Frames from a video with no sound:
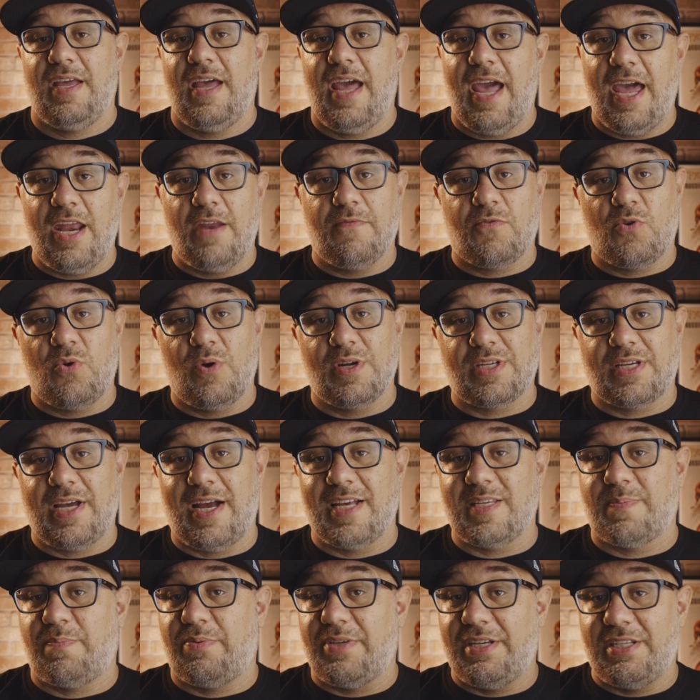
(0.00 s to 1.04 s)
And of course,
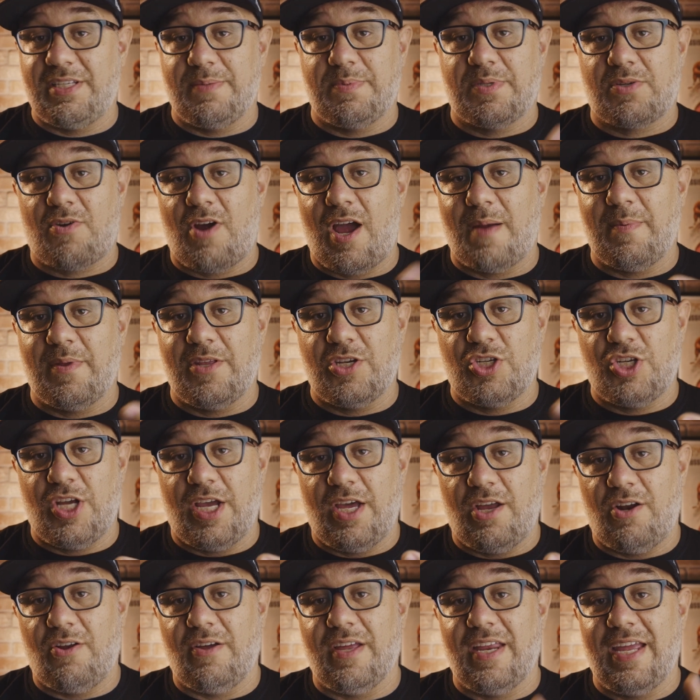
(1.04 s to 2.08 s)
guys, please subscribe to the
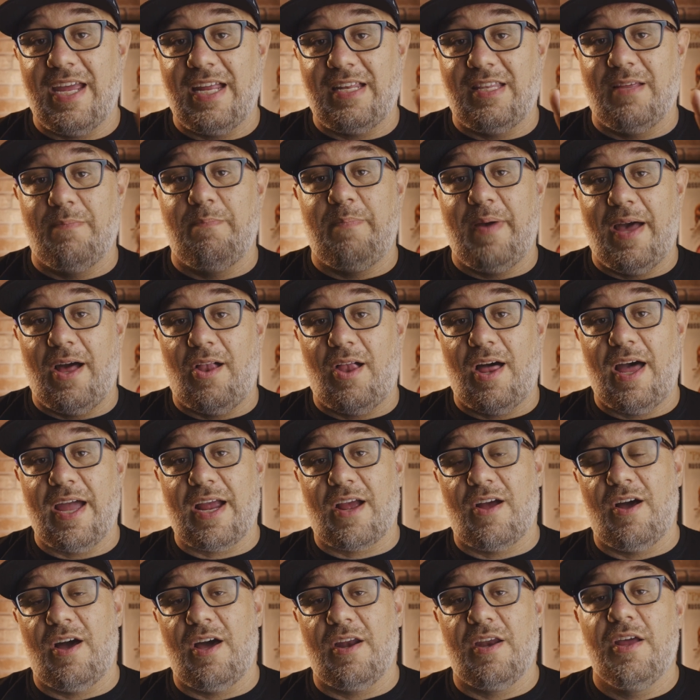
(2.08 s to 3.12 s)
channel and hit the bell
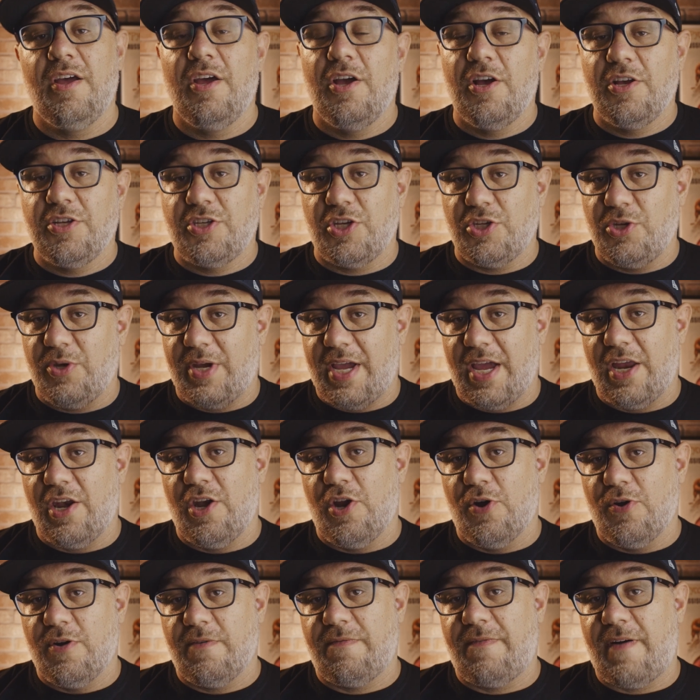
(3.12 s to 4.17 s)
icon so you get
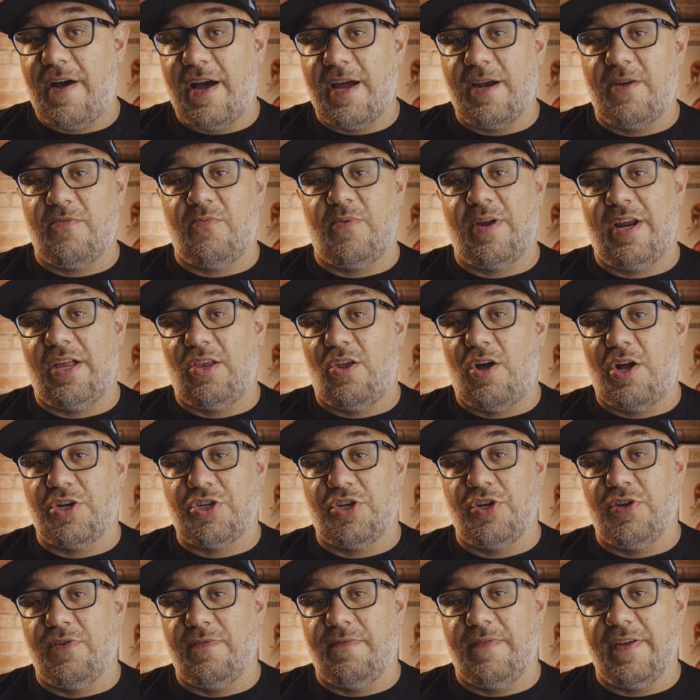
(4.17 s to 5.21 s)
notified of when I launch
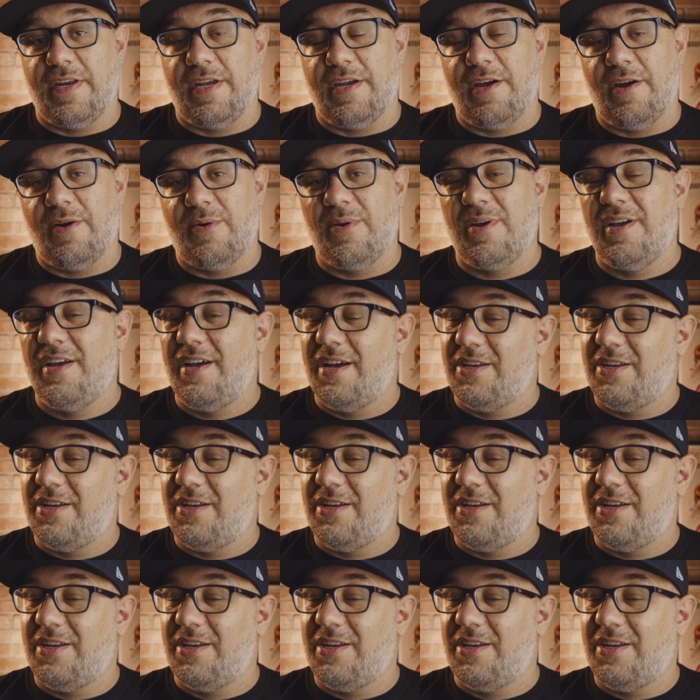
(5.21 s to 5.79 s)
a new video.